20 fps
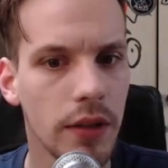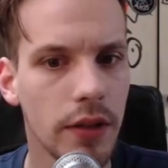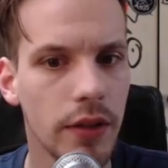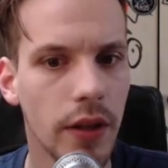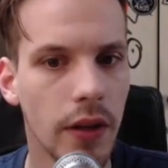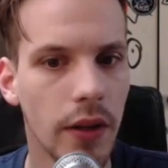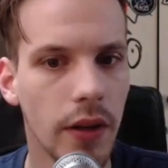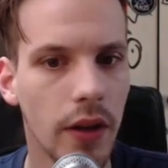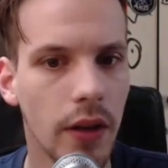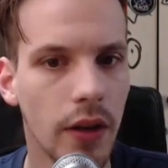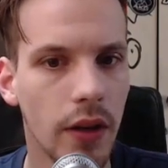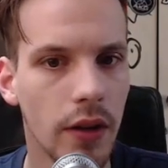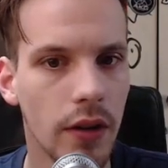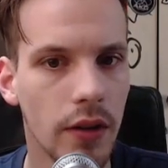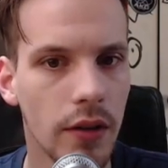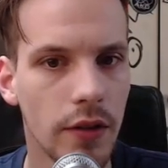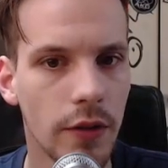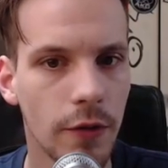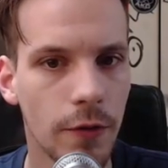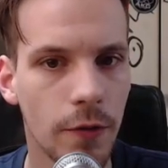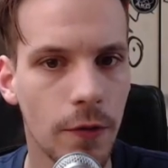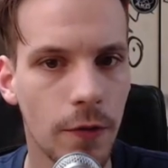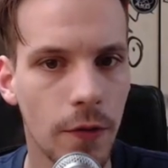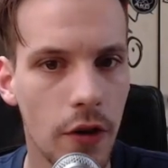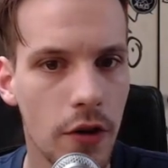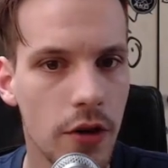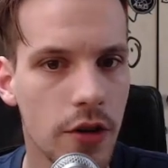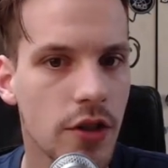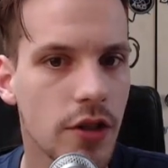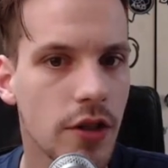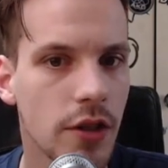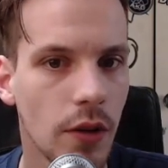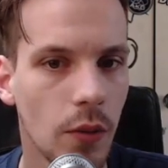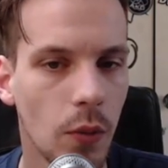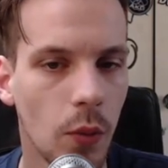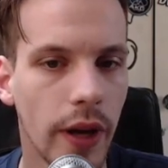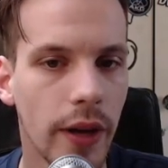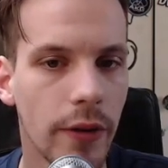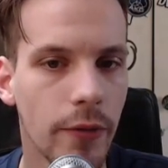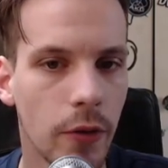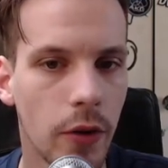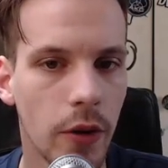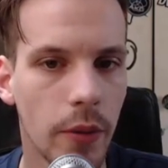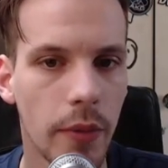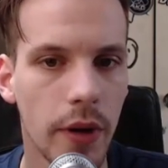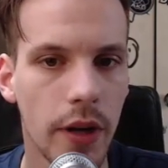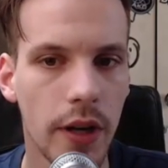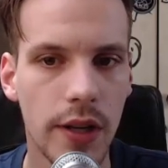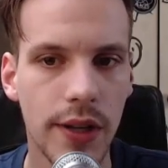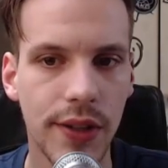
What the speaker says: the first waveform.